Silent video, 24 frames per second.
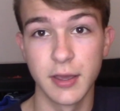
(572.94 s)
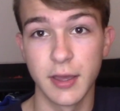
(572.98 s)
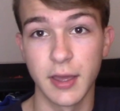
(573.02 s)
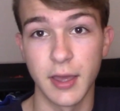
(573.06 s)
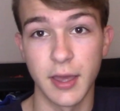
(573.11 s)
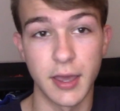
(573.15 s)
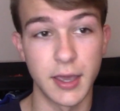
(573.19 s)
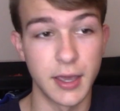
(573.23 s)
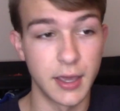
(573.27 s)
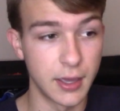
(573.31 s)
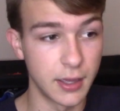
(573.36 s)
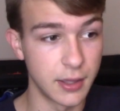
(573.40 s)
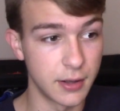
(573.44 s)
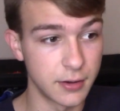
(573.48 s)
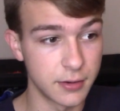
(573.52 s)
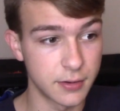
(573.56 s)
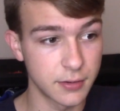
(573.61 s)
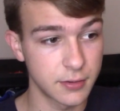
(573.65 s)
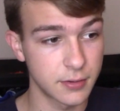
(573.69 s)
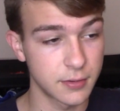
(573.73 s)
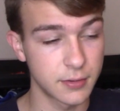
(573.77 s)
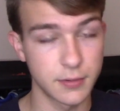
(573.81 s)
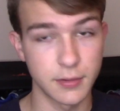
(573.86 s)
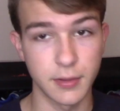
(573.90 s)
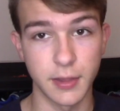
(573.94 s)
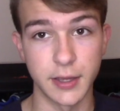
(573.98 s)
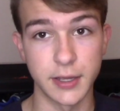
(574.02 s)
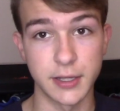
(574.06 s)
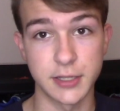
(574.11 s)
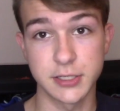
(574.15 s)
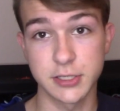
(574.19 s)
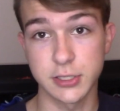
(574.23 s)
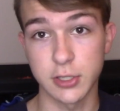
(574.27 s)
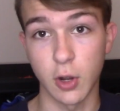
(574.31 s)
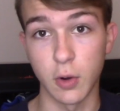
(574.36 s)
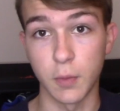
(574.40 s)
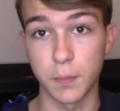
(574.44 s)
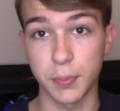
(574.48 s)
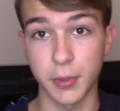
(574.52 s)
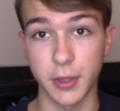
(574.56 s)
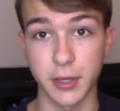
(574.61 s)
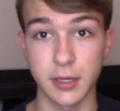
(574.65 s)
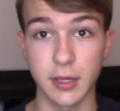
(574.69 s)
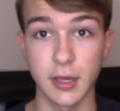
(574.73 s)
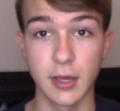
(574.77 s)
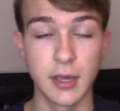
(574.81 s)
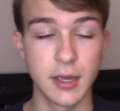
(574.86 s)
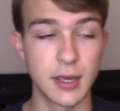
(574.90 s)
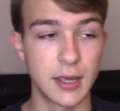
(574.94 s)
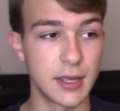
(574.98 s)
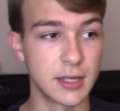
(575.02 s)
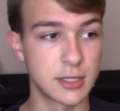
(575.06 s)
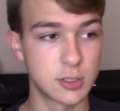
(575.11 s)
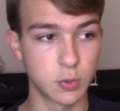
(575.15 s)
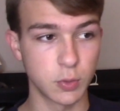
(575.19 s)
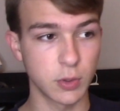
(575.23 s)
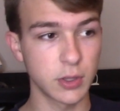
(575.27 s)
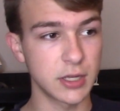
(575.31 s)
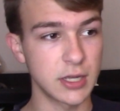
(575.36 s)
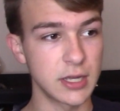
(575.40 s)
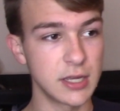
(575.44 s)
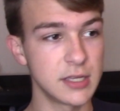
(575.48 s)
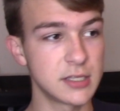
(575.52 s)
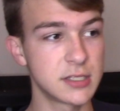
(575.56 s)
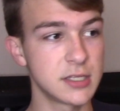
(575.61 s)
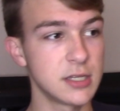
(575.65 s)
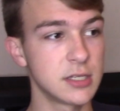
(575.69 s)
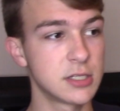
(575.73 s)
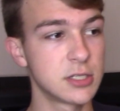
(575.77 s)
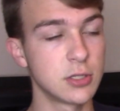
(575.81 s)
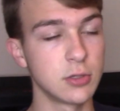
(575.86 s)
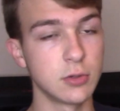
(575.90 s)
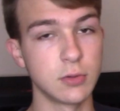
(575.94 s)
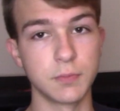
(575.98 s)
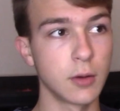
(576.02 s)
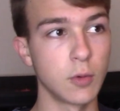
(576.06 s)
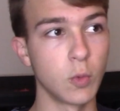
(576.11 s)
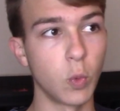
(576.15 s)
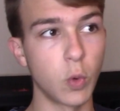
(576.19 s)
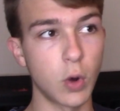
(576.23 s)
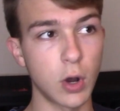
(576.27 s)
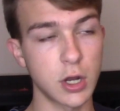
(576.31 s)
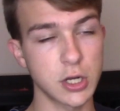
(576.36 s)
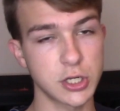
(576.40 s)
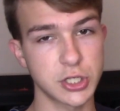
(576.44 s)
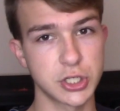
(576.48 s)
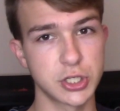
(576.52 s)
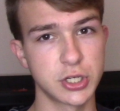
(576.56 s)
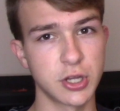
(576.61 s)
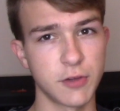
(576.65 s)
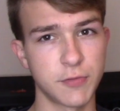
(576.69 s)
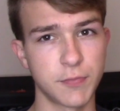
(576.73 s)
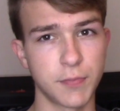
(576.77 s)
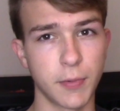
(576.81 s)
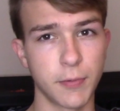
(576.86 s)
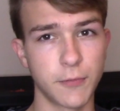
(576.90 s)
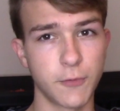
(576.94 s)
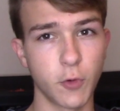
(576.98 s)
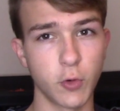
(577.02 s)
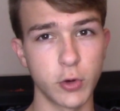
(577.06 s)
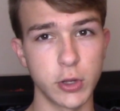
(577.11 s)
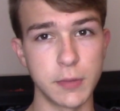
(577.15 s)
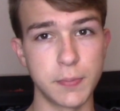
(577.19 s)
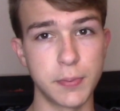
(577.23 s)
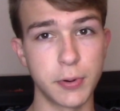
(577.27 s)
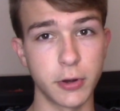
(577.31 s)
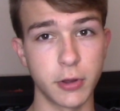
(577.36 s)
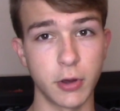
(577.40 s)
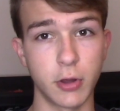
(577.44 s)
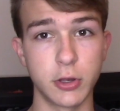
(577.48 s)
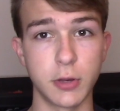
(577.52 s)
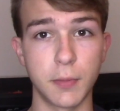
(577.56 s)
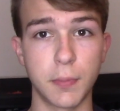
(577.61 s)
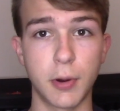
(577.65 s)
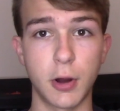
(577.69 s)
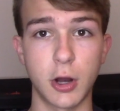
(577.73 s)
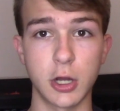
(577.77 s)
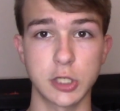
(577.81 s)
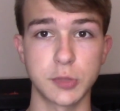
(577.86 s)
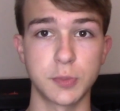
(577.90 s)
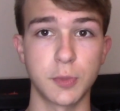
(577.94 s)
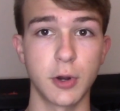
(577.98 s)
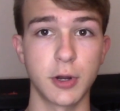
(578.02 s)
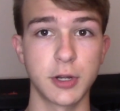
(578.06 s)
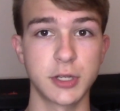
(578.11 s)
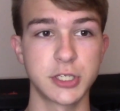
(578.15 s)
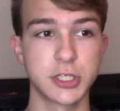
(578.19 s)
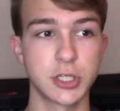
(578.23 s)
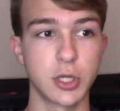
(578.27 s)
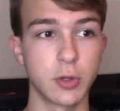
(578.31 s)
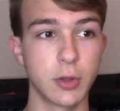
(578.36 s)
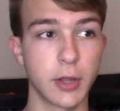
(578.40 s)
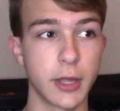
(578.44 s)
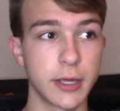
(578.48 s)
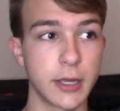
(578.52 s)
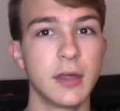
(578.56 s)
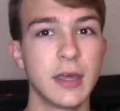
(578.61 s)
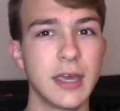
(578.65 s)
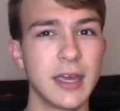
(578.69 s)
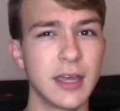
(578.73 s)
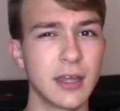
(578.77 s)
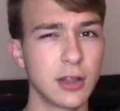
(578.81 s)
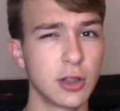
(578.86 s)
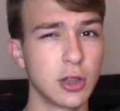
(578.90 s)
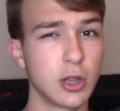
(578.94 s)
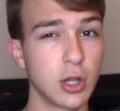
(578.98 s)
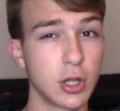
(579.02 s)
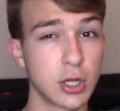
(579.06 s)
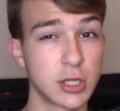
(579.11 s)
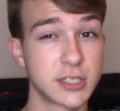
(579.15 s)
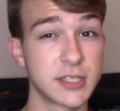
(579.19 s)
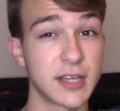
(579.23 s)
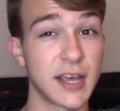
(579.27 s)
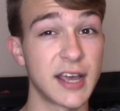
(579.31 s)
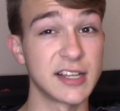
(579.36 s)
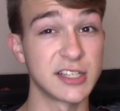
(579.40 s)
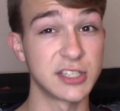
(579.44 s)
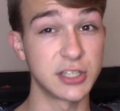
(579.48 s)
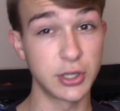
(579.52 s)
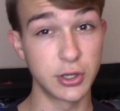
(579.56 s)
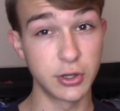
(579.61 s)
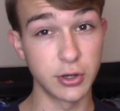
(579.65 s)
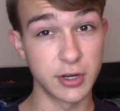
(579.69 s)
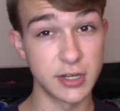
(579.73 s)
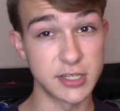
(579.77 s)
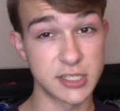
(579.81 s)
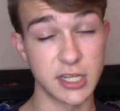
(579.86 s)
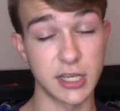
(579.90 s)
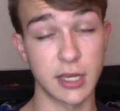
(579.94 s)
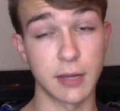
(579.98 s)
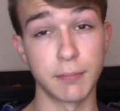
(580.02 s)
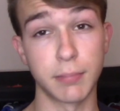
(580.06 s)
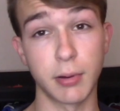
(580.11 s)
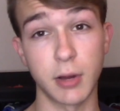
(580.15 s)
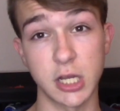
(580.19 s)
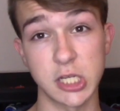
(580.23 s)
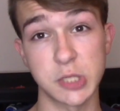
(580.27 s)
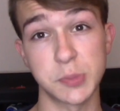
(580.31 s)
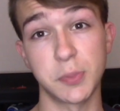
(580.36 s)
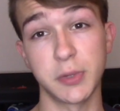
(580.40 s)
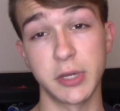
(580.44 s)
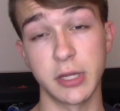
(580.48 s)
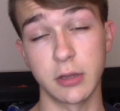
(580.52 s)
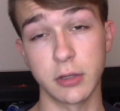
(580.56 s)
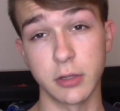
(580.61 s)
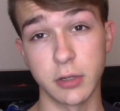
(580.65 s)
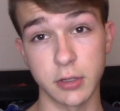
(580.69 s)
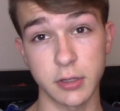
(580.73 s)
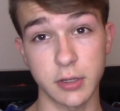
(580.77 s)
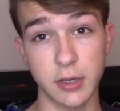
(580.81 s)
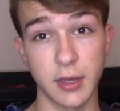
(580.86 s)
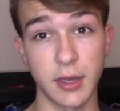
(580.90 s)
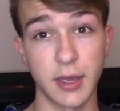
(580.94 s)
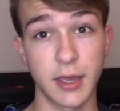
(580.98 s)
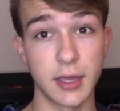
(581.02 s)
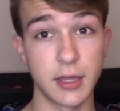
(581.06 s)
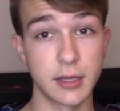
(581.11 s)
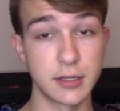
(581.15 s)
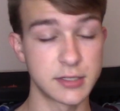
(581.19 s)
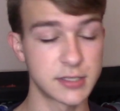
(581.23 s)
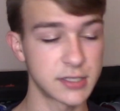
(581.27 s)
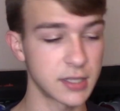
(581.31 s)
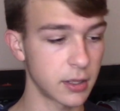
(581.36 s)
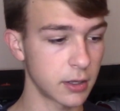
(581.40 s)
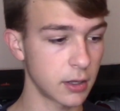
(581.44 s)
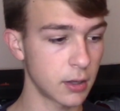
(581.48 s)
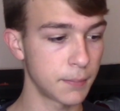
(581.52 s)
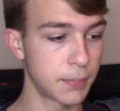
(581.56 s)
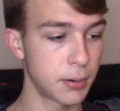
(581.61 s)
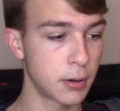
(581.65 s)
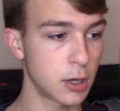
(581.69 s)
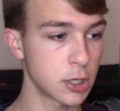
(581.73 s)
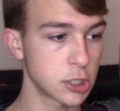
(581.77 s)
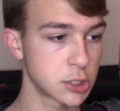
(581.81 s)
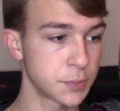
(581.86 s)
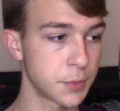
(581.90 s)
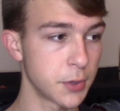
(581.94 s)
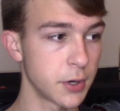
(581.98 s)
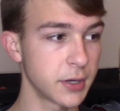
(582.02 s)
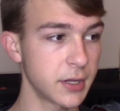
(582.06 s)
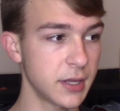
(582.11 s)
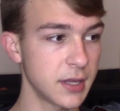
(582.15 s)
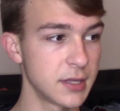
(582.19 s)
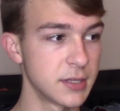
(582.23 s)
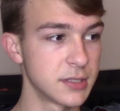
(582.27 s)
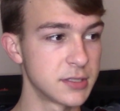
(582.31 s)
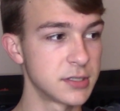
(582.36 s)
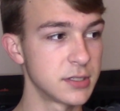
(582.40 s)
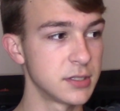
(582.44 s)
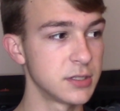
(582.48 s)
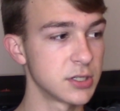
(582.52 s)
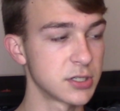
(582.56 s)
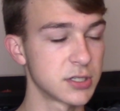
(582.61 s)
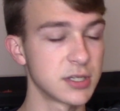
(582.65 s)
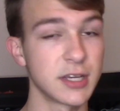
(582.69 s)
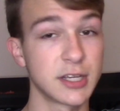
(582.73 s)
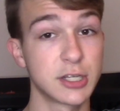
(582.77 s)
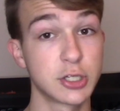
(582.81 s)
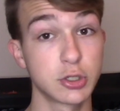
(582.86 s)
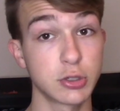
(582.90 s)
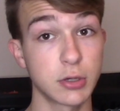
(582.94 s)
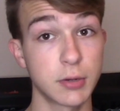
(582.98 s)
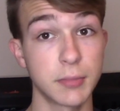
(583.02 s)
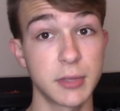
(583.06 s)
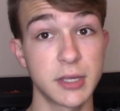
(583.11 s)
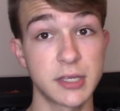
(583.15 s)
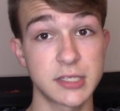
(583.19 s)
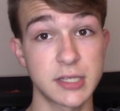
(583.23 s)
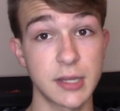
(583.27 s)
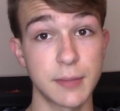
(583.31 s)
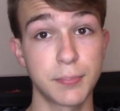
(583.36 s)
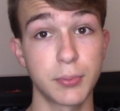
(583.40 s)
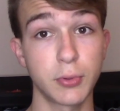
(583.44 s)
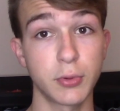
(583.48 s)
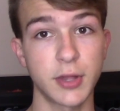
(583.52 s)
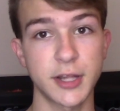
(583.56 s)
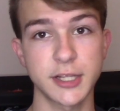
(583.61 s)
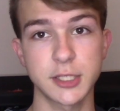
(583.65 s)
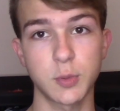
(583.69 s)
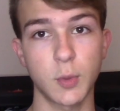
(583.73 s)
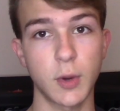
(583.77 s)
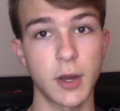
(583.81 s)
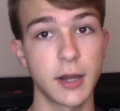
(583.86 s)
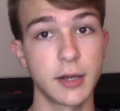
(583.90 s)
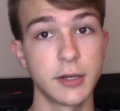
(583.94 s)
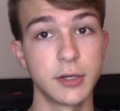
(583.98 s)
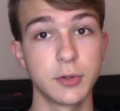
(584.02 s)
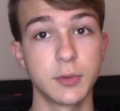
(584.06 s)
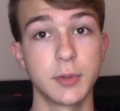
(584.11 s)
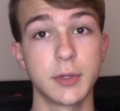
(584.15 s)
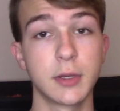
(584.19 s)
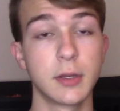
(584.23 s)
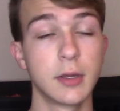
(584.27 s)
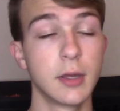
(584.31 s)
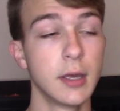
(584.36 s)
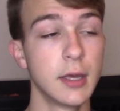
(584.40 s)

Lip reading: and like soap. Like, it's really easy to wash stuff before you put it on your Poshmark, so like it looks as good as it can possibly look. And selling on Poshmark is just extremely simple. That's why I do it.